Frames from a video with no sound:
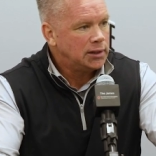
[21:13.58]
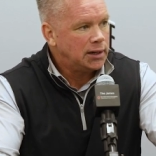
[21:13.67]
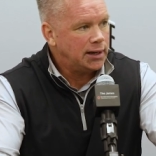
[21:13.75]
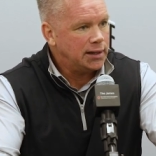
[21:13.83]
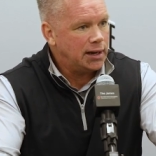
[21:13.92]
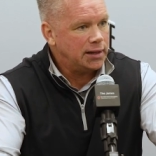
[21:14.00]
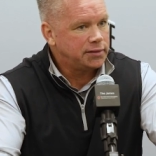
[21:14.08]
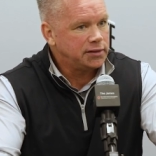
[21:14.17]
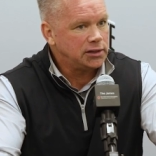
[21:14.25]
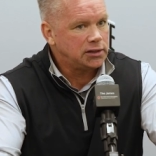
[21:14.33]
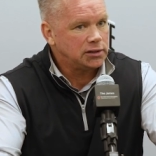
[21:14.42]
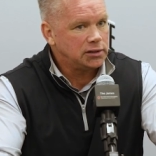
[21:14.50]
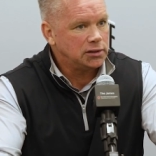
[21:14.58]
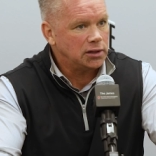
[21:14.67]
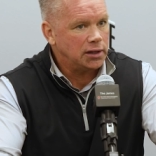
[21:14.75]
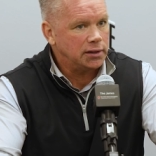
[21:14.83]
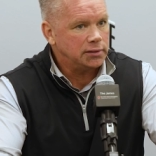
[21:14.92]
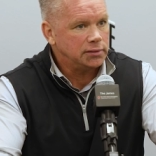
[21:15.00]
I, I think
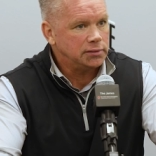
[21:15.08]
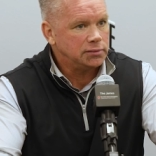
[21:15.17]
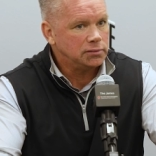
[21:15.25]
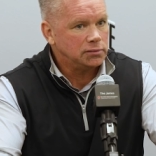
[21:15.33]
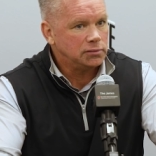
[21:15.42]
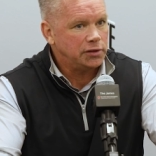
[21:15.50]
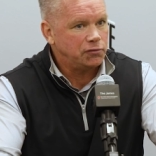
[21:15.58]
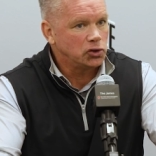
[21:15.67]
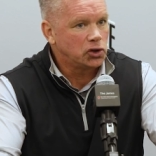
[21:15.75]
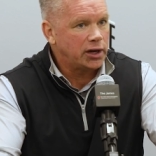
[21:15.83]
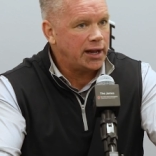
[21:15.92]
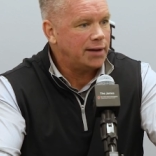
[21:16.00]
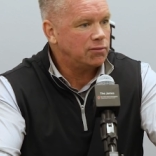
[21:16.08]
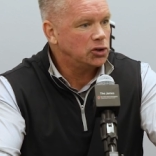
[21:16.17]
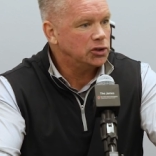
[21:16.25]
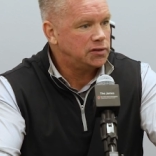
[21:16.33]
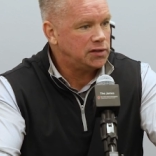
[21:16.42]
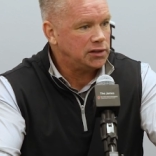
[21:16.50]
uh, if you're going to have a
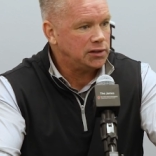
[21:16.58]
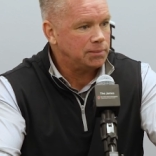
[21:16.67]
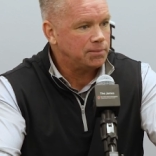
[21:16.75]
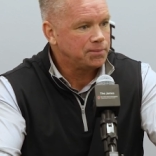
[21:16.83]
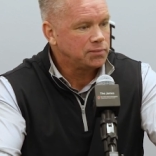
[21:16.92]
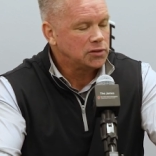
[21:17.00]
good team,